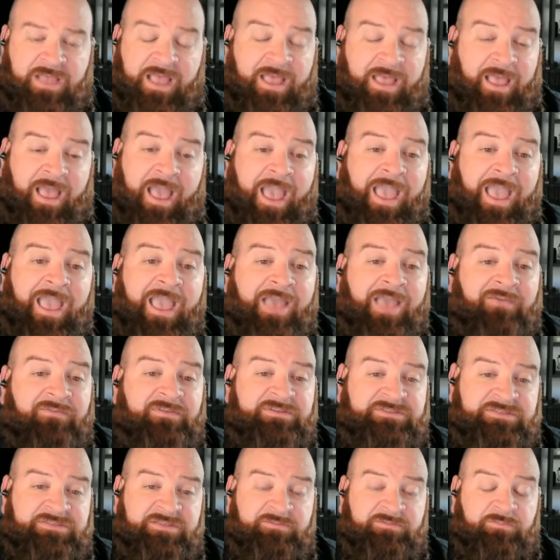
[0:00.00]
I, I
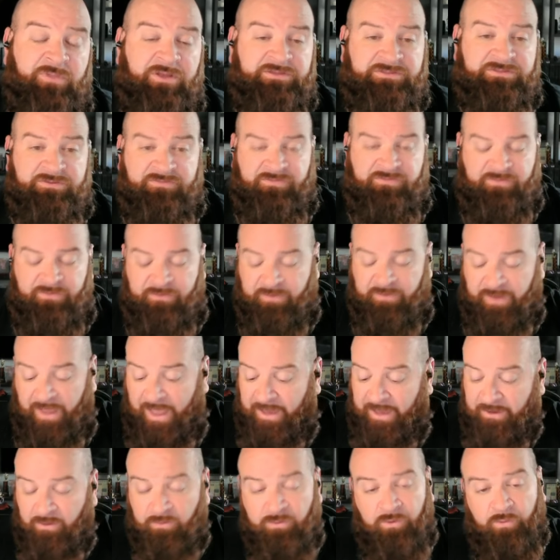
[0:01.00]
haven't seen much of her.
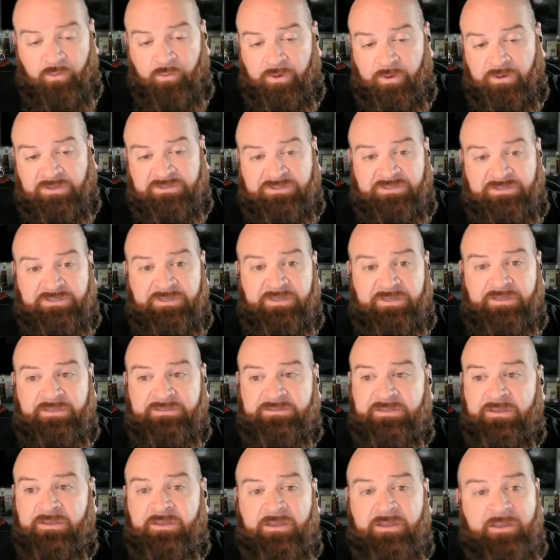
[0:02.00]
I don't know where she
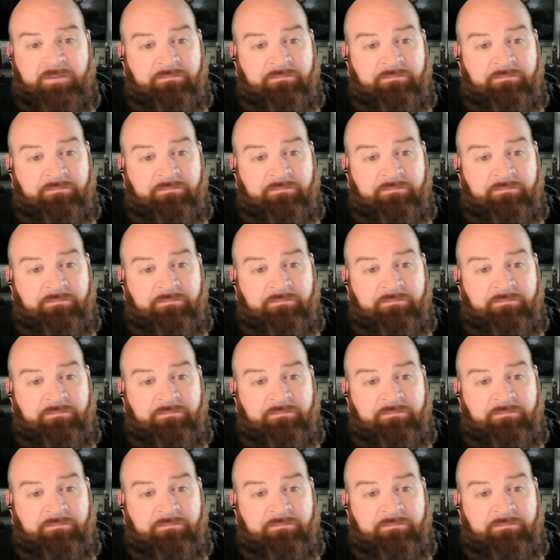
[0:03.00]
is.